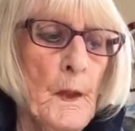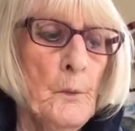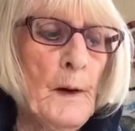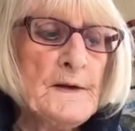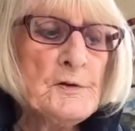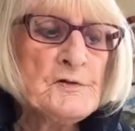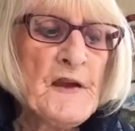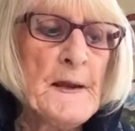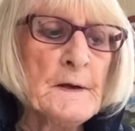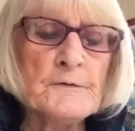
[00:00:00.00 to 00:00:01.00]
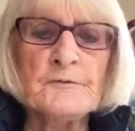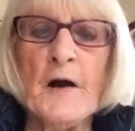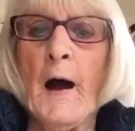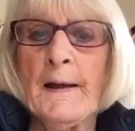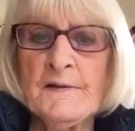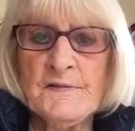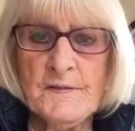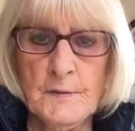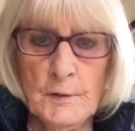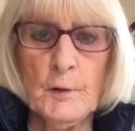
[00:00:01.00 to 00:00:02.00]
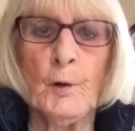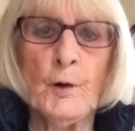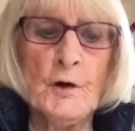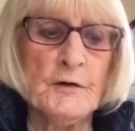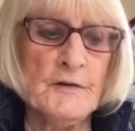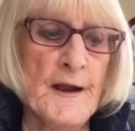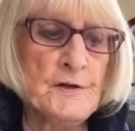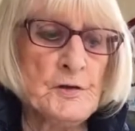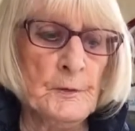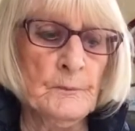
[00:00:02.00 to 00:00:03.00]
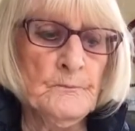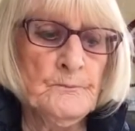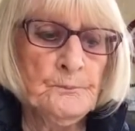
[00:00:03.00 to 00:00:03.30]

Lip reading: When you take advice or correction